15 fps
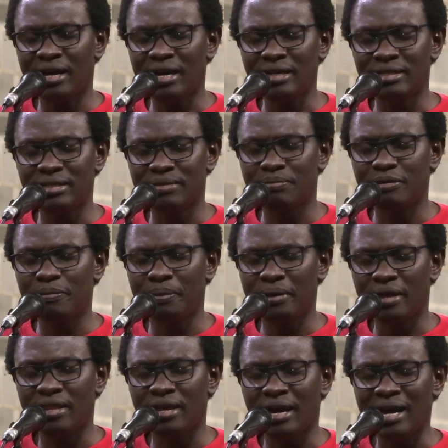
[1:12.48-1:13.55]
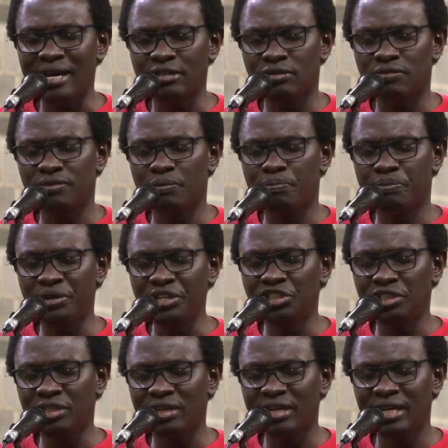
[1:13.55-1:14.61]
hearts of the
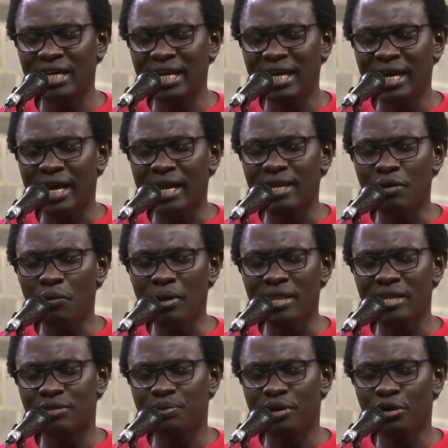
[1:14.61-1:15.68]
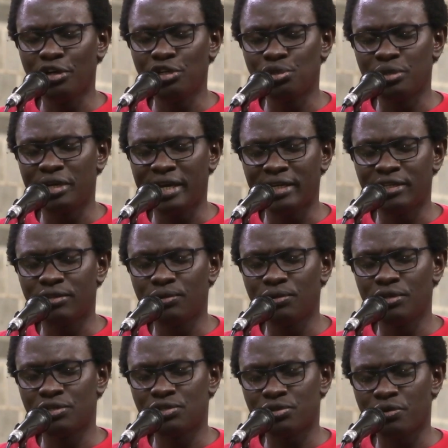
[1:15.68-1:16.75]
preacher and the word that we are going to get through
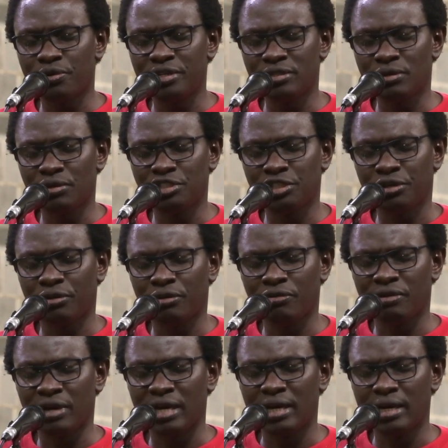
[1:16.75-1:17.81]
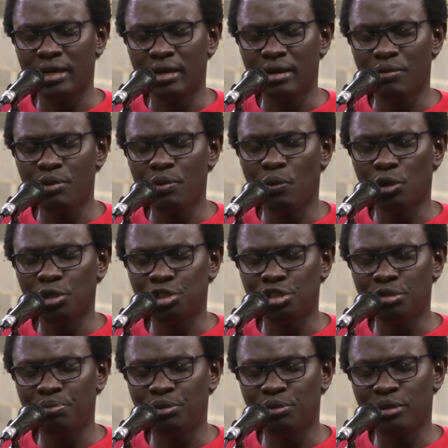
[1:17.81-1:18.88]
the stories, oh Jehovah. We
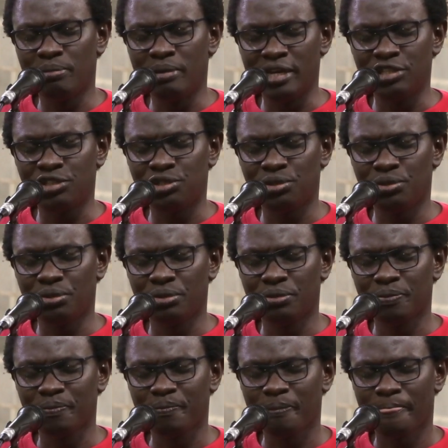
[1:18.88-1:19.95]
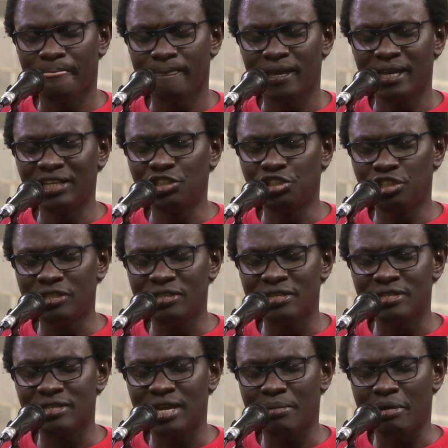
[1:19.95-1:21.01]
worship you, we bless you. In
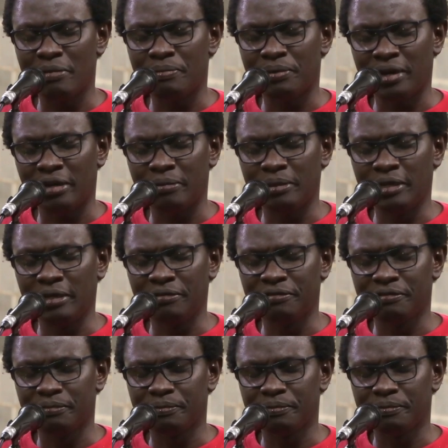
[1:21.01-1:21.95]
Jesus' name I pray and believe.